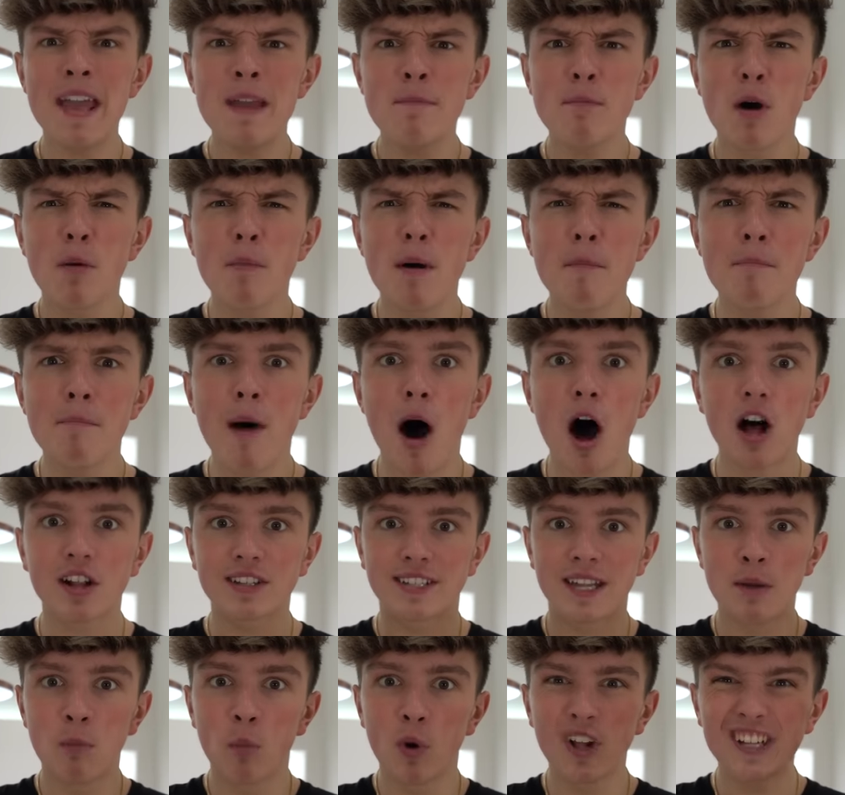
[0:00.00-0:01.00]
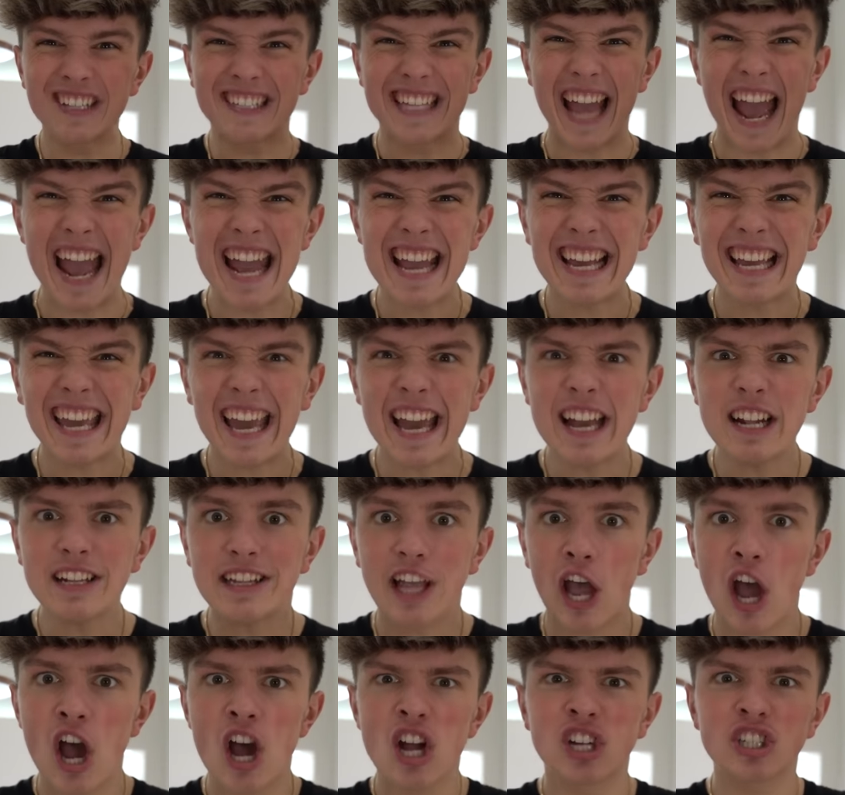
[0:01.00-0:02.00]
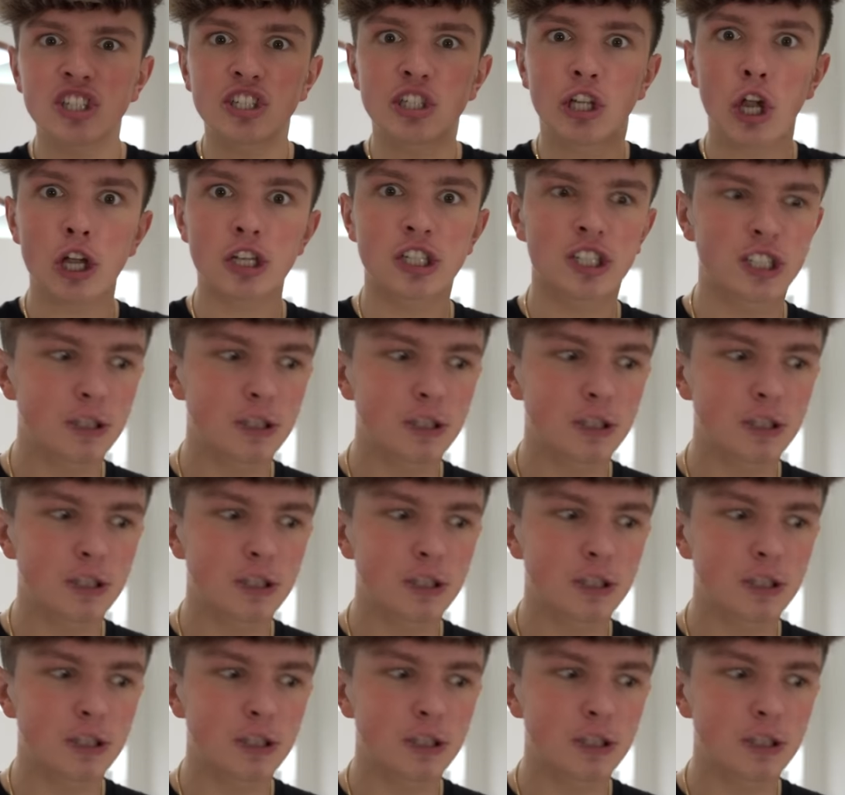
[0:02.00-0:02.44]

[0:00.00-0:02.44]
me, Mum and Martin will take it in turns to